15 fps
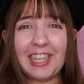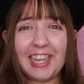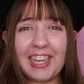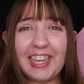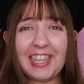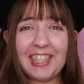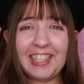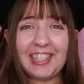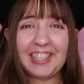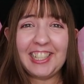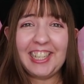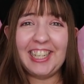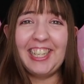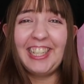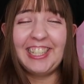
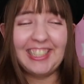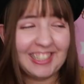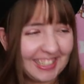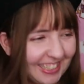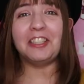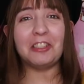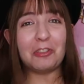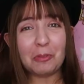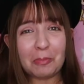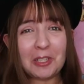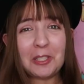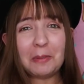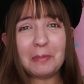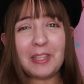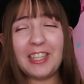Hi! Did you
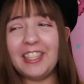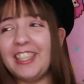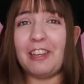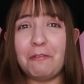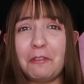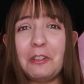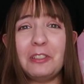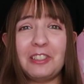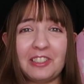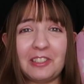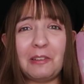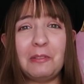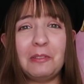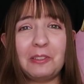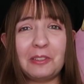miss me? I feel
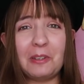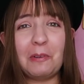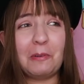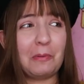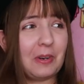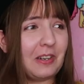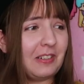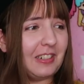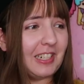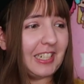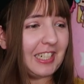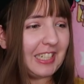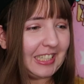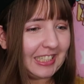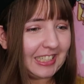so so weird,
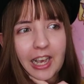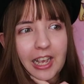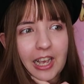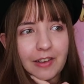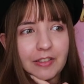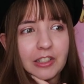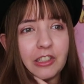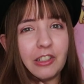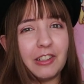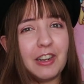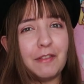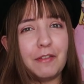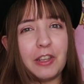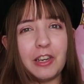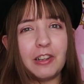like I haven't done
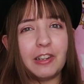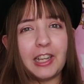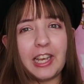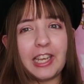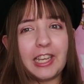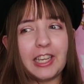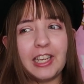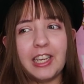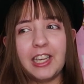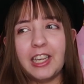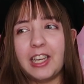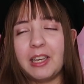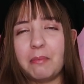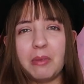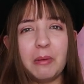a video like
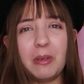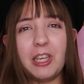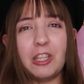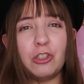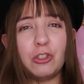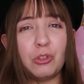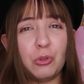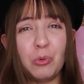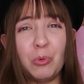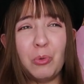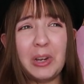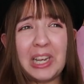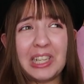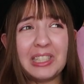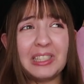maybe in two
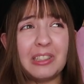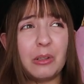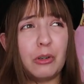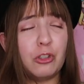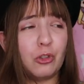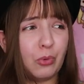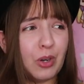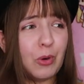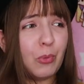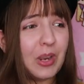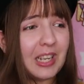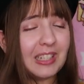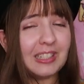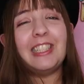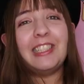weeks or three
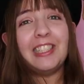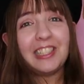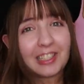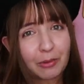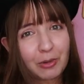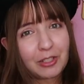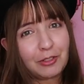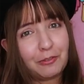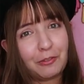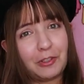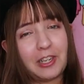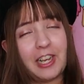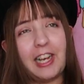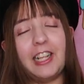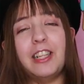weeks. There's a reason for
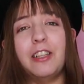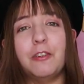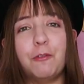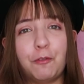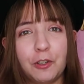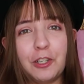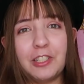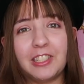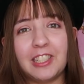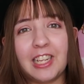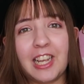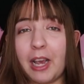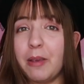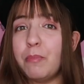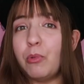that. First,
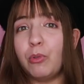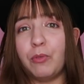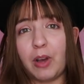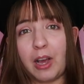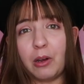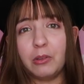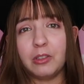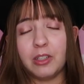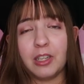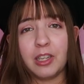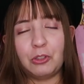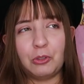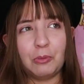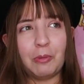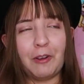I moved out
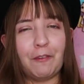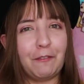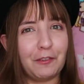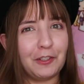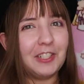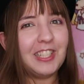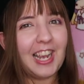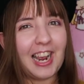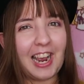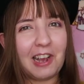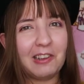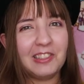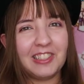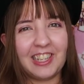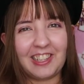to my first
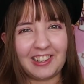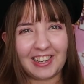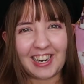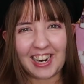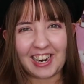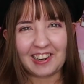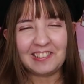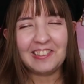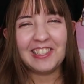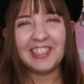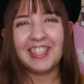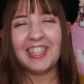house. I got a house.